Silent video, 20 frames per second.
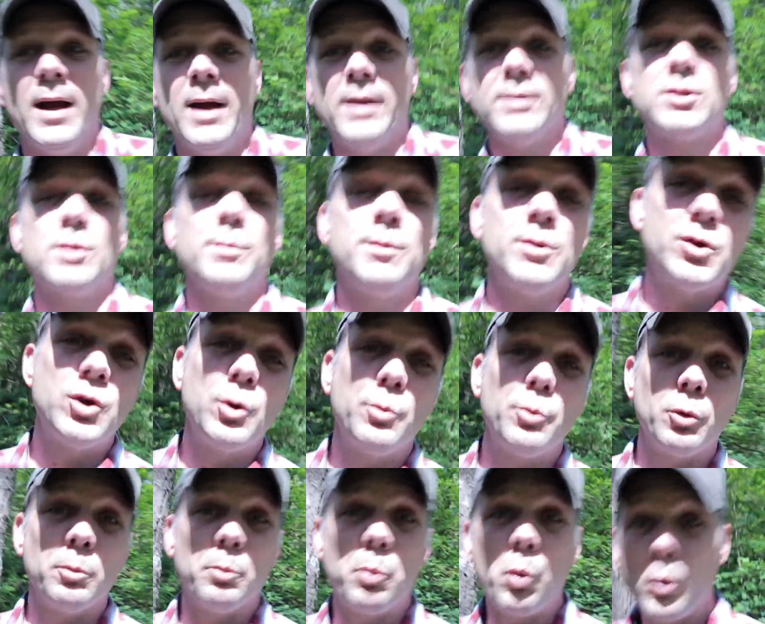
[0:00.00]
and it's gonna be
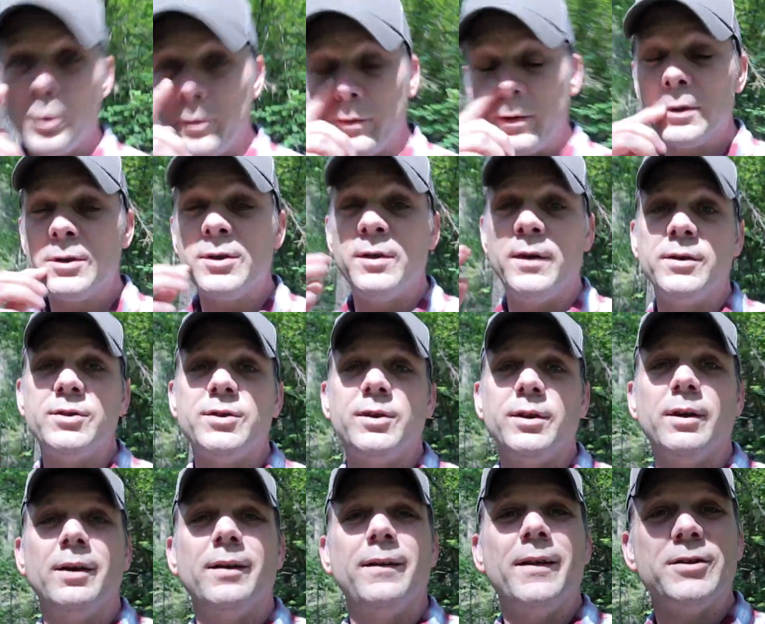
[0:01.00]
super important that
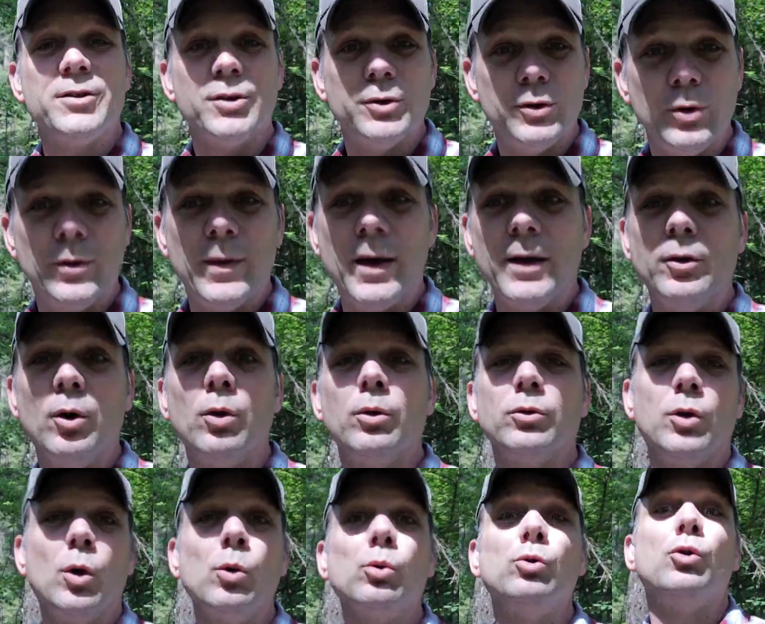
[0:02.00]
you do that.
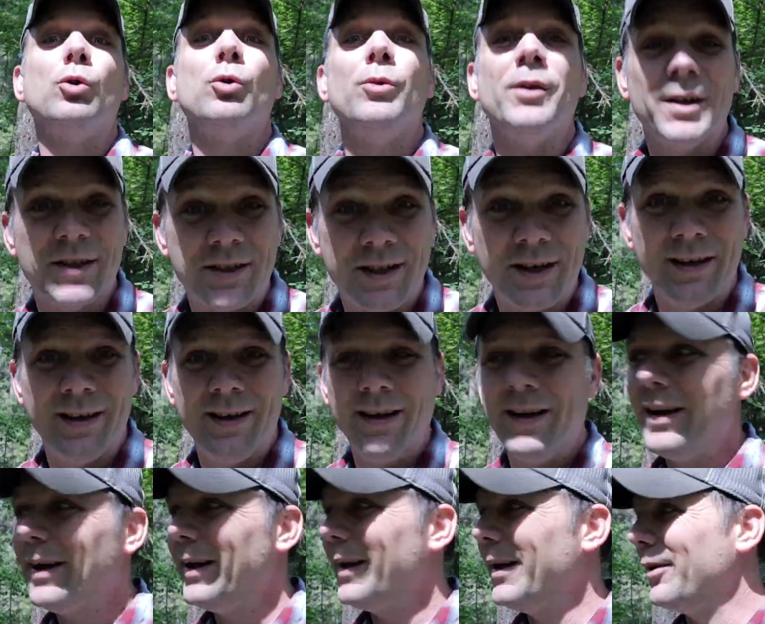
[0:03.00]
Don't do this
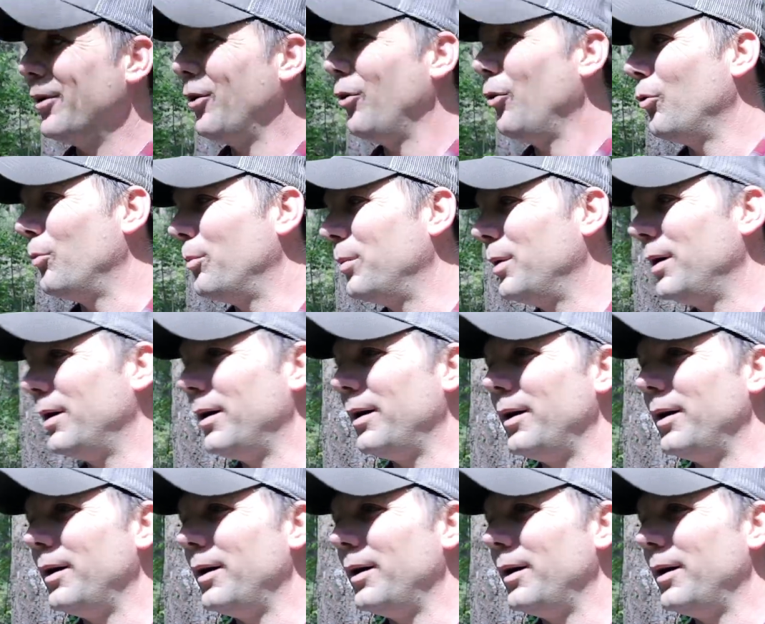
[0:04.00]
at home.